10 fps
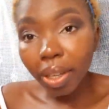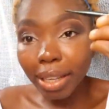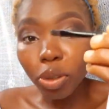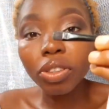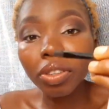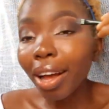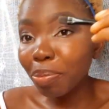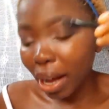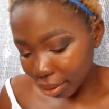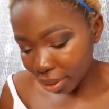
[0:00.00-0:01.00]
dot
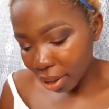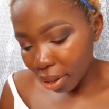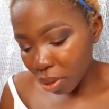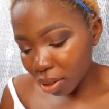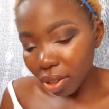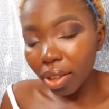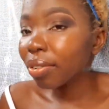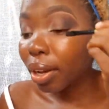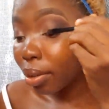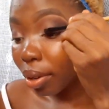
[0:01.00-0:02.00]
area, I drag it
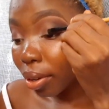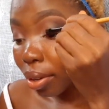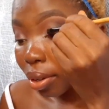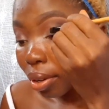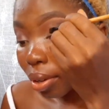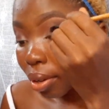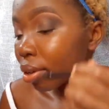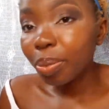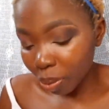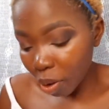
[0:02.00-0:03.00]
almost halfway.
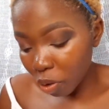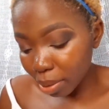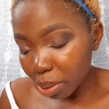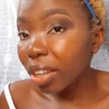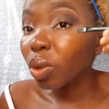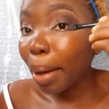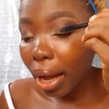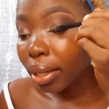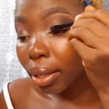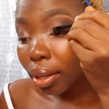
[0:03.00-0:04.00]
Then I
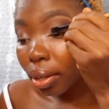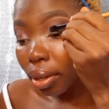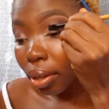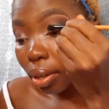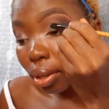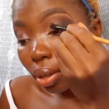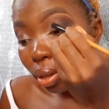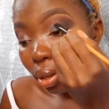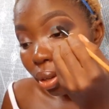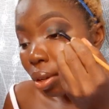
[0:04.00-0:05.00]
go back with
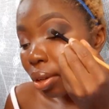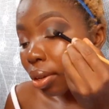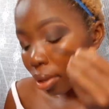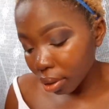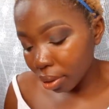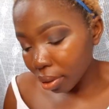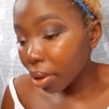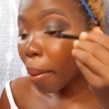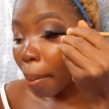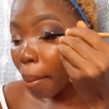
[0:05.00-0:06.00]
that blue
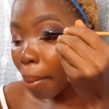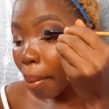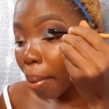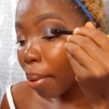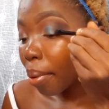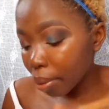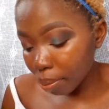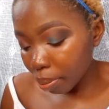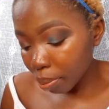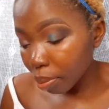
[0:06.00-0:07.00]
and
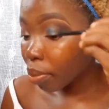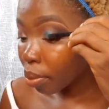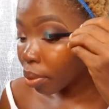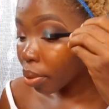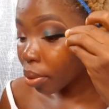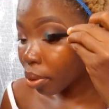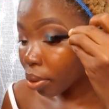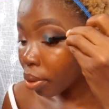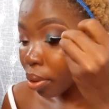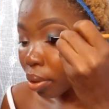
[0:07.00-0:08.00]
I apply
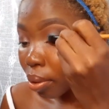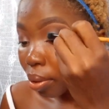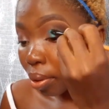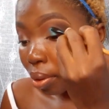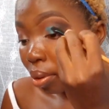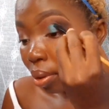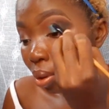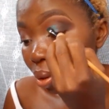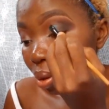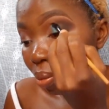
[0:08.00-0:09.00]
this in a
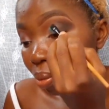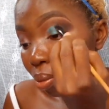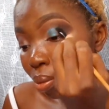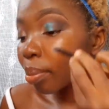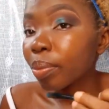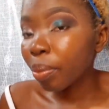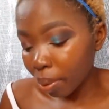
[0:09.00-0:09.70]
dabbing motion.